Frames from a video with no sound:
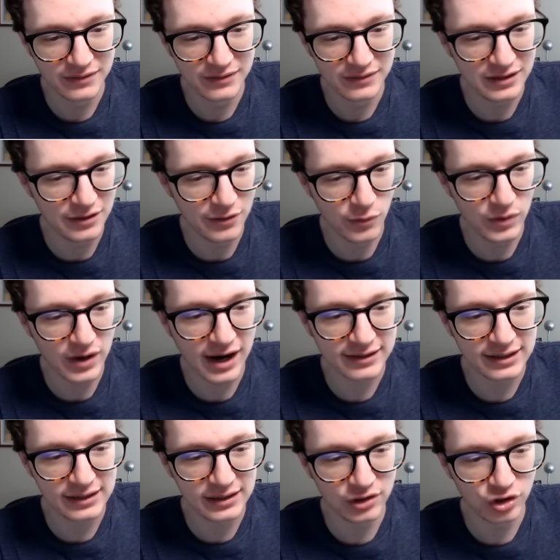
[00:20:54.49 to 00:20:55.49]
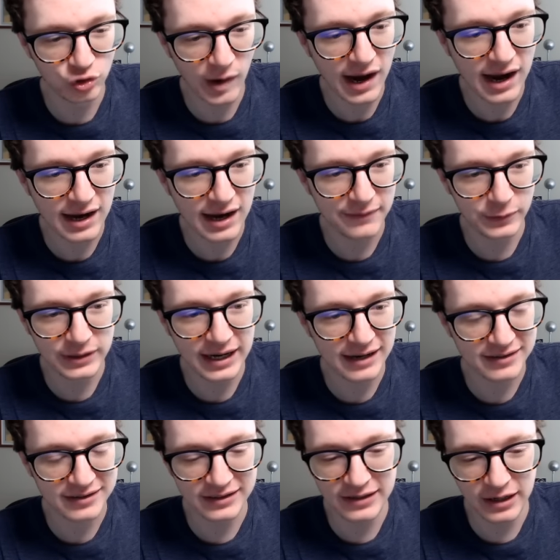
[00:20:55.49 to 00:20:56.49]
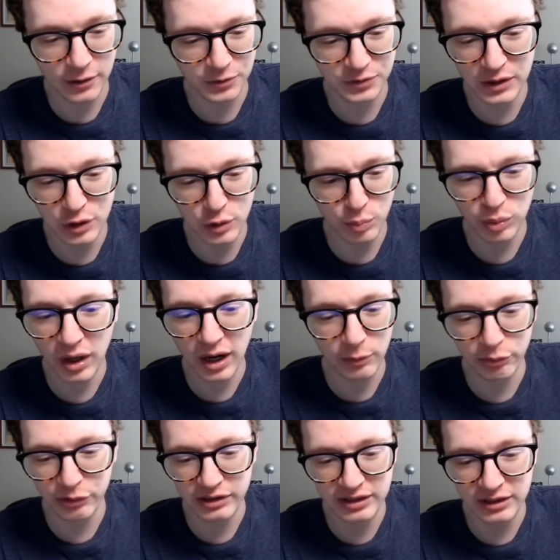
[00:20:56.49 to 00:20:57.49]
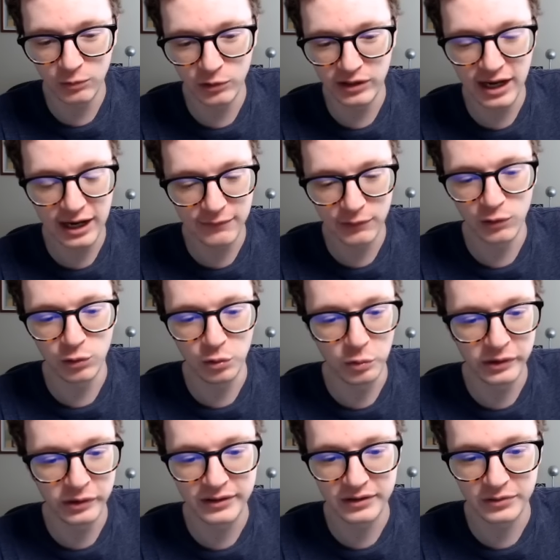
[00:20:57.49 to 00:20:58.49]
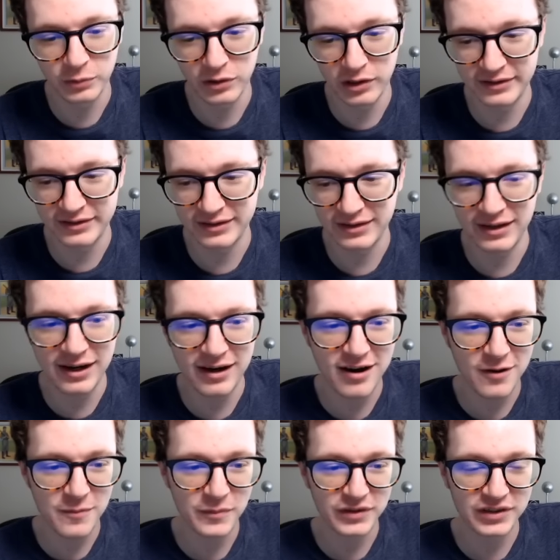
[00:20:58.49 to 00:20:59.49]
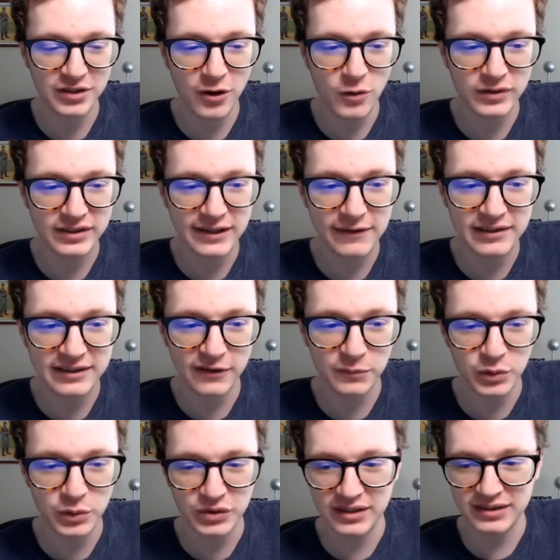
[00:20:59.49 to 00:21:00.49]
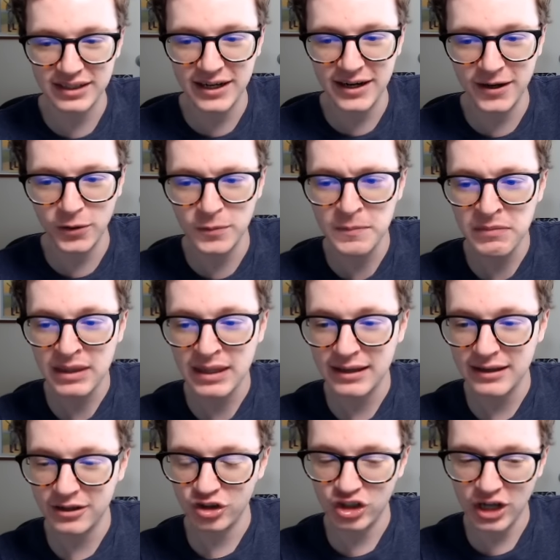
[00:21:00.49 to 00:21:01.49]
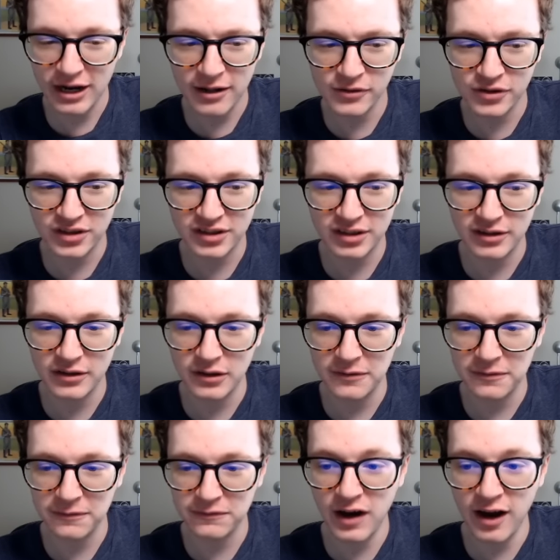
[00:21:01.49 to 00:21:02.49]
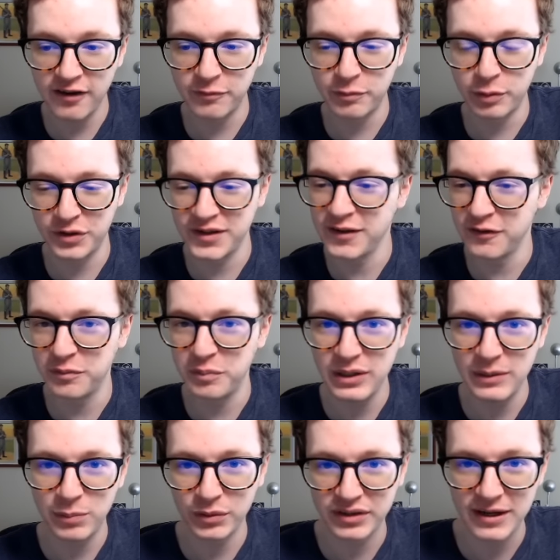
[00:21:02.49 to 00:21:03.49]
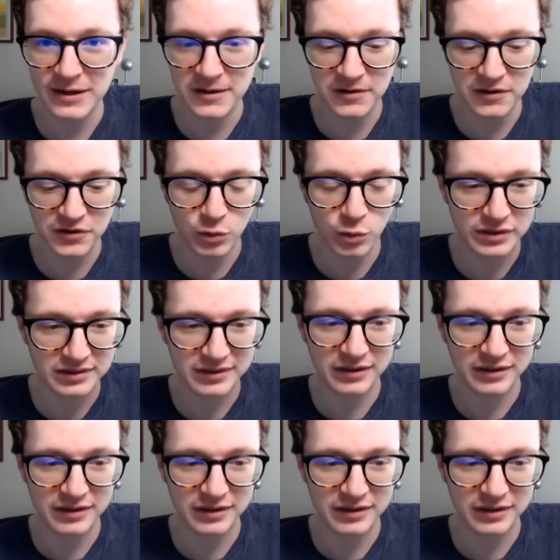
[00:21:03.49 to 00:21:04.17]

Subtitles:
not getting Drive or Castellanos, then you probably didn't really have a clue what this was. So 77th percentile. Shoutouts to the 5% of people taking this quiz